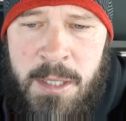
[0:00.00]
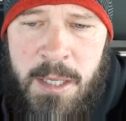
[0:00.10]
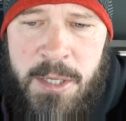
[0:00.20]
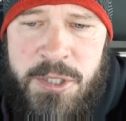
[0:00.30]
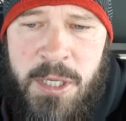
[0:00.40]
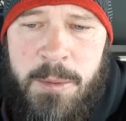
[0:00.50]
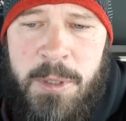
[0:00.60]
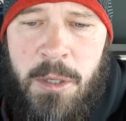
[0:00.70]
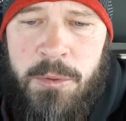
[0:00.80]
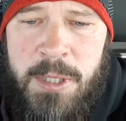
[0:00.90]
And he said to
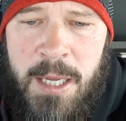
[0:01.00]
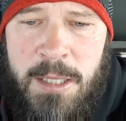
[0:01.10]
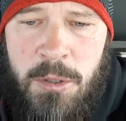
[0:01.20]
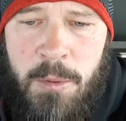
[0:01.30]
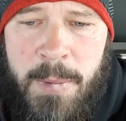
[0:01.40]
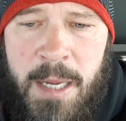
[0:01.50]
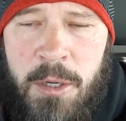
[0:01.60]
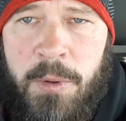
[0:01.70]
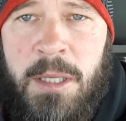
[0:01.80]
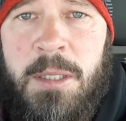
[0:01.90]
me, O Daniel, a man
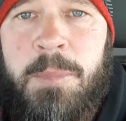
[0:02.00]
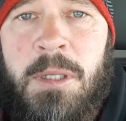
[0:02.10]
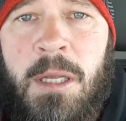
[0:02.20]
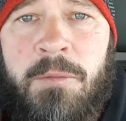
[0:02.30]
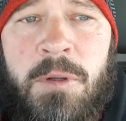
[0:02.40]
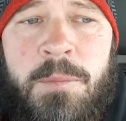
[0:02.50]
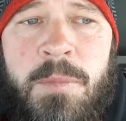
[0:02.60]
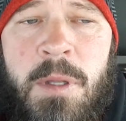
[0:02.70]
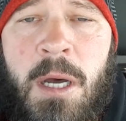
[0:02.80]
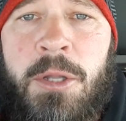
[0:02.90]
greatly
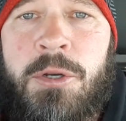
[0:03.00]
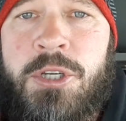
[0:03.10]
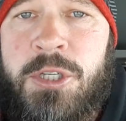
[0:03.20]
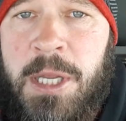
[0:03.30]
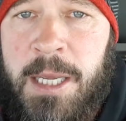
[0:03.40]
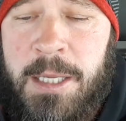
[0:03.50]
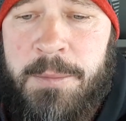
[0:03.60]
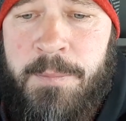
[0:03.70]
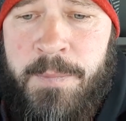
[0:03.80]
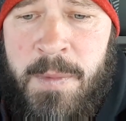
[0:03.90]
beloved,
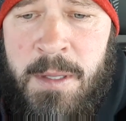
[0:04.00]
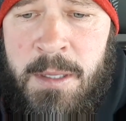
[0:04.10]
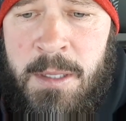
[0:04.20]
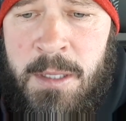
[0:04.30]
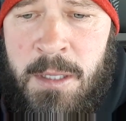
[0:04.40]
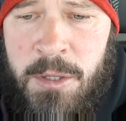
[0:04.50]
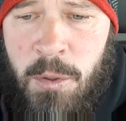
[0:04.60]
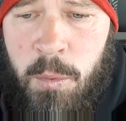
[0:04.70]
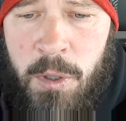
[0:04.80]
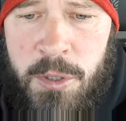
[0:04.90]
understand
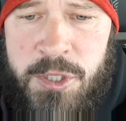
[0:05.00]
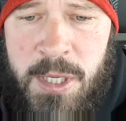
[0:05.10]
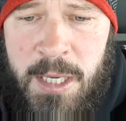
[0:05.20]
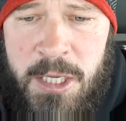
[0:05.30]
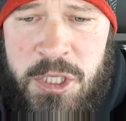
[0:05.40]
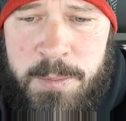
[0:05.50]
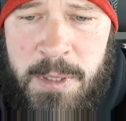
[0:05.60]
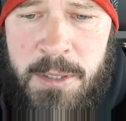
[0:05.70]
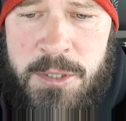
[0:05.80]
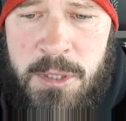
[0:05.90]
the words that I
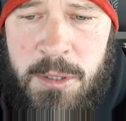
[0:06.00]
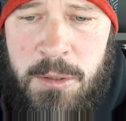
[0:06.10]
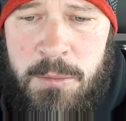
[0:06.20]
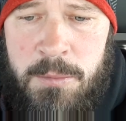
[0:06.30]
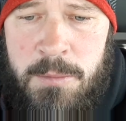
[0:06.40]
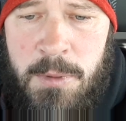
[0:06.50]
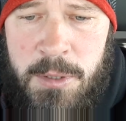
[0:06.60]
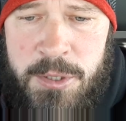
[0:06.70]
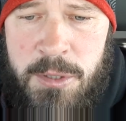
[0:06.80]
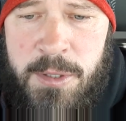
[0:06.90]
speak unto you,
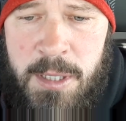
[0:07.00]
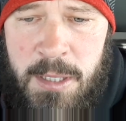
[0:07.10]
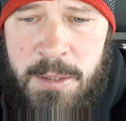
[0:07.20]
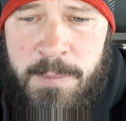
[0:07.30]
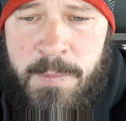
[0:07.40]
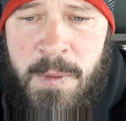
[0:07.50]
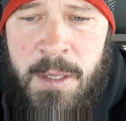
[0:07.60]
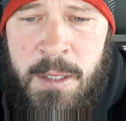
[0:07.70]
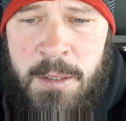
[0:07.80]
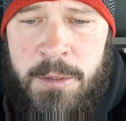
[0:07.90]
unto thee,
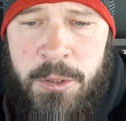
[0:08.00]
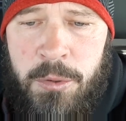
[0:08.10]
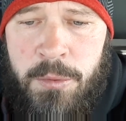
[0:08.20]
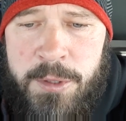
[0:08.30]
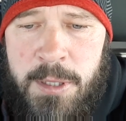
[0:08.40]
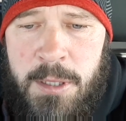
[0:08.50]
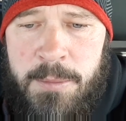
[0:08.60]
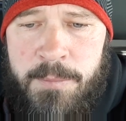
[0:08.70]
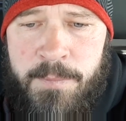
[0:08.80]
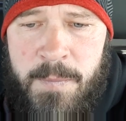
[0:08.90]
you
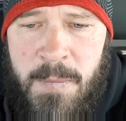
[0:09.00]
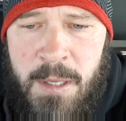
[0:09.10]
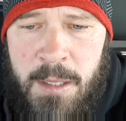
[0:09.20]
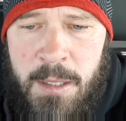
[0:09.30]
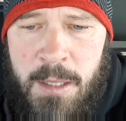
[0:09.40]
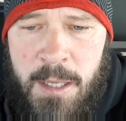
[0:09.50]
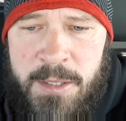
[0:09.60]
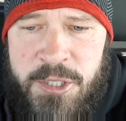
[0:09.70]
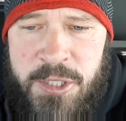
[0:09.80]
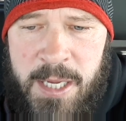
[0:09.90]
thee,
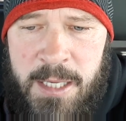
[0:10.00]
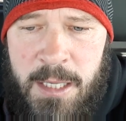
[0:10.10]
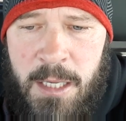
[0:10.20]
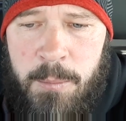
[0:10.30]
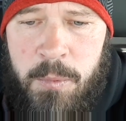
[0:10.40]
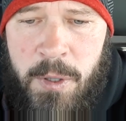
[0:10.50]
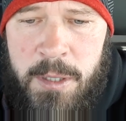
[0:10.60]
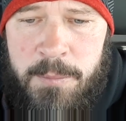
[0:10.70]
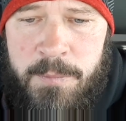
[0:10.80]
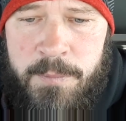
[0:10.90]
and stand
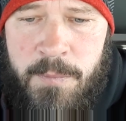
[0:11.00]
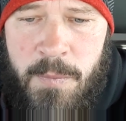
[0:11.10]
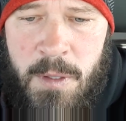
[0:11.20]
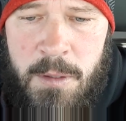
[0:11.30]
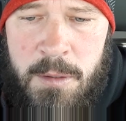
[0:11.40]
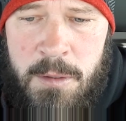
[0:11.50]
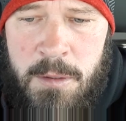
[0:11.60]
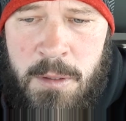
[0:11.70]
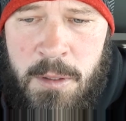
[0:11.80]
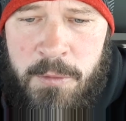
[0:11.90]
upright
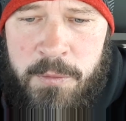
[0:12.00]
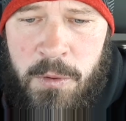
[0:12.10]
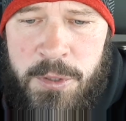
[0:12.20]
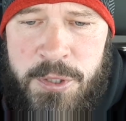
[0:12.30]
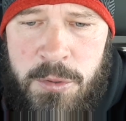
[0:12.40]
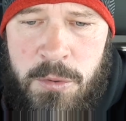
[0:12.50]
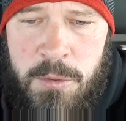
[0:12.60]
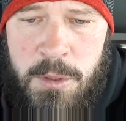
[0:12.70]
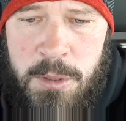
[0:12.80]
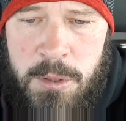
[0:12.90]
for
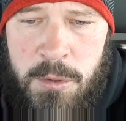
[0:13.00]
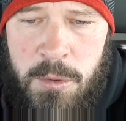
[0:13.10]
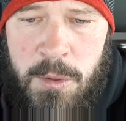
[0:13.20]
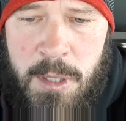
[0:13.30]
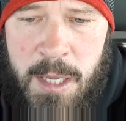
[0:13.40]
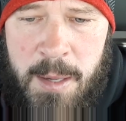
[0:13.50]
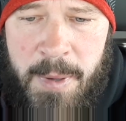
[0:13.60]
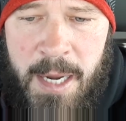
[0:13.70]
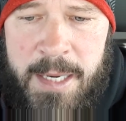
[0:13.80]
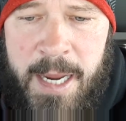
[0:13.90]
unto you am
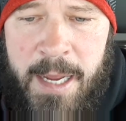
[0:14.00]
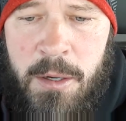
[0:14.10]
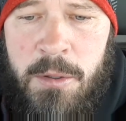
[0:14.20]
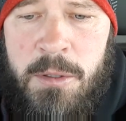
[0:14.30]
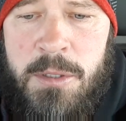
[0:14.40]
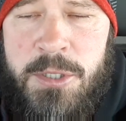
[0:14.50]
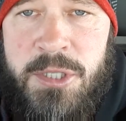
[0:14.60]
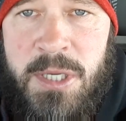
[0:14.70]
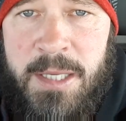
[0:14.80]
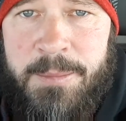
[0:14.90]
I now
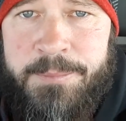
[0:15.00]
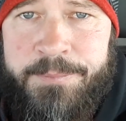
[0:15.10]
sent.